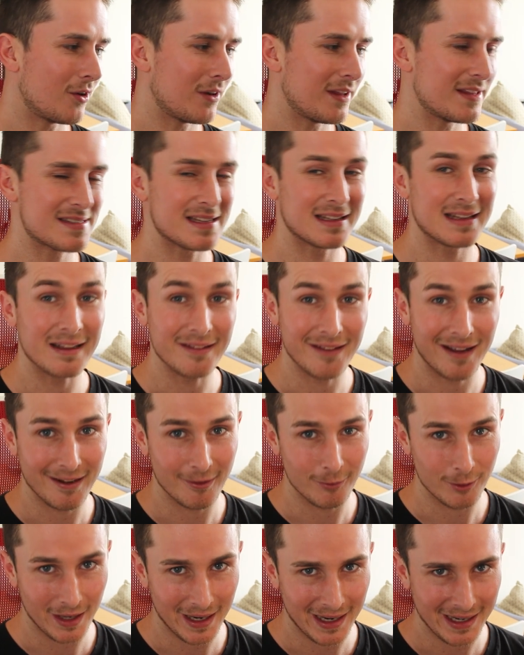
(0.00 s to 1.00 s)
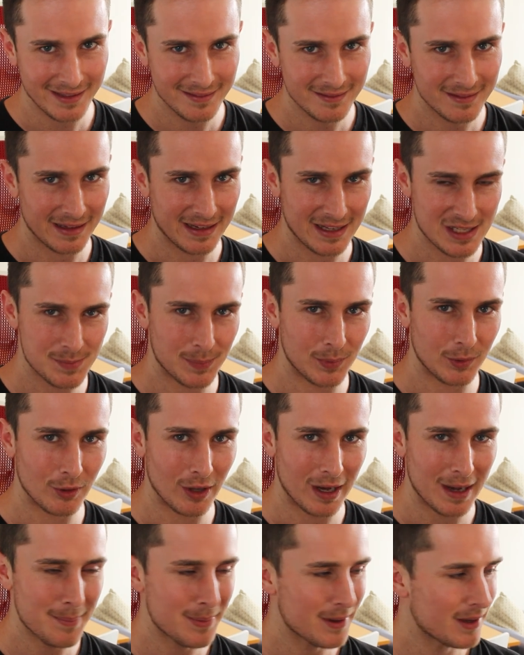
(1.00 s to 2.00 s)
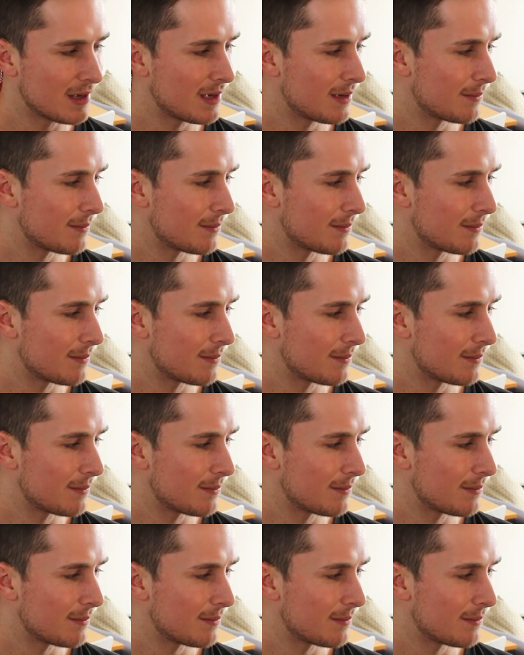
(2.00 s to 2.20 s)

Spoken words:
only is it the 909, the next boot up,